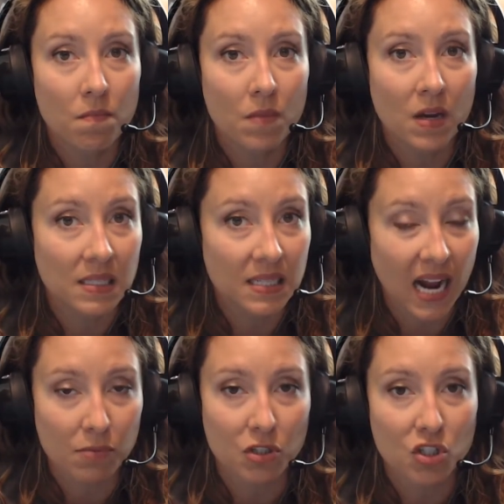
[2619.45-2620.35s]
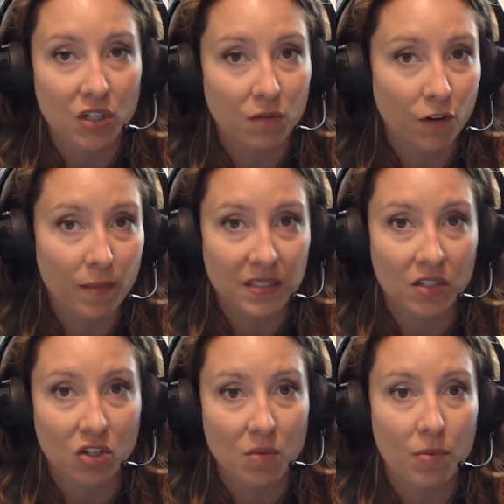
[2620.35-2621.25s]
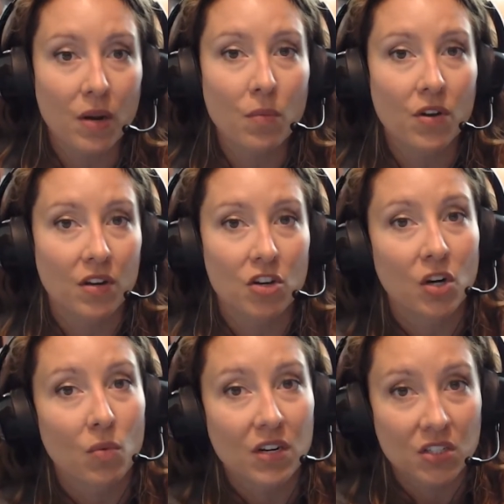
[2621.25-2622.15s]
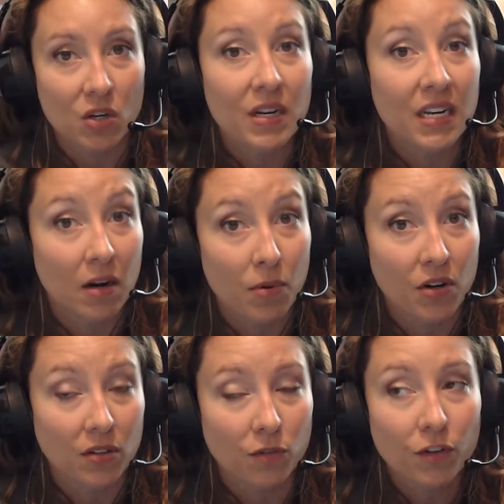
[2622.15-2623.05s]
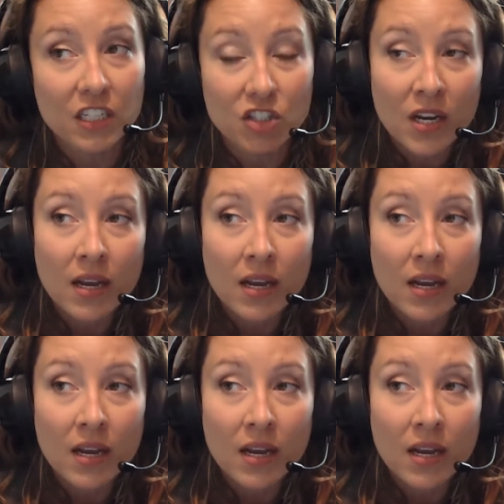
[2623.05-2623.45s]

established and fermented to the point where then you're going to want to slow it down and put it in the fridge.